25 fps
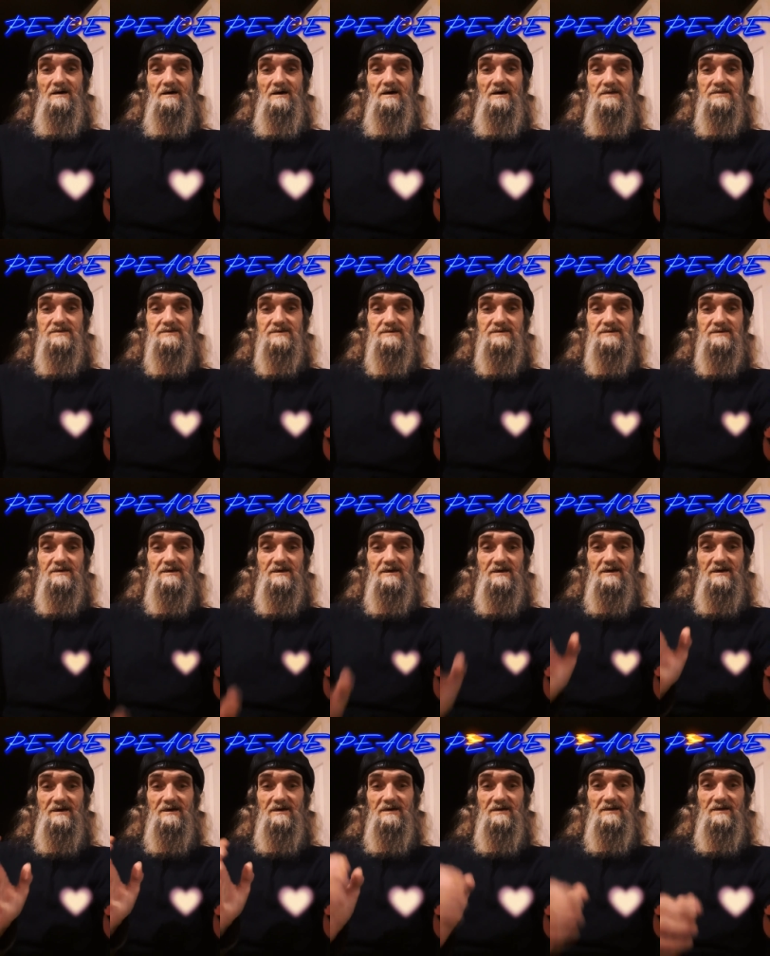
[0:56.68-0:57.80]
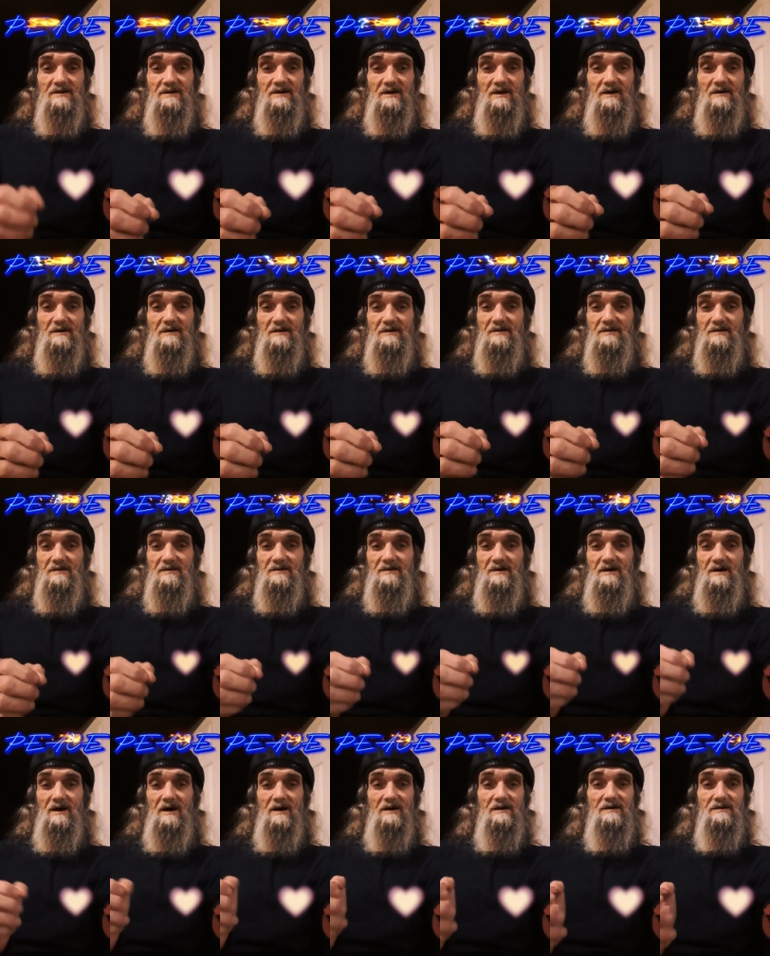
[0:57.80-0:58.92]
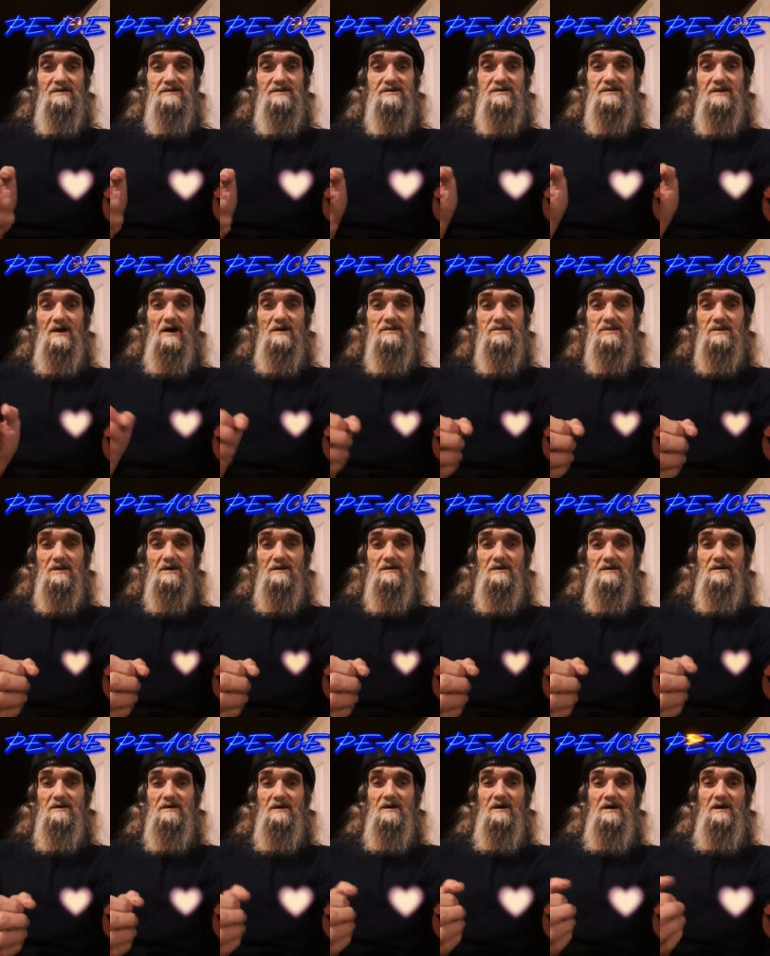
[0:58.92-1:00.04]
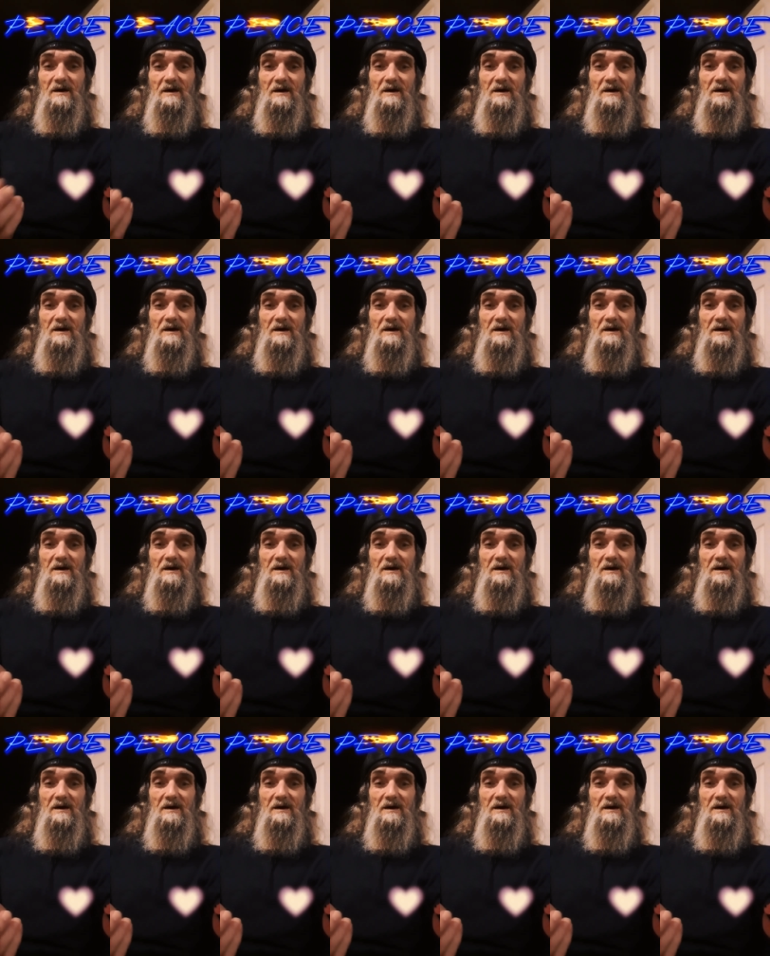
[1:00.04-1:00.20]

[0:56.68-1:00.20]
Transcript: it's uh, it's not the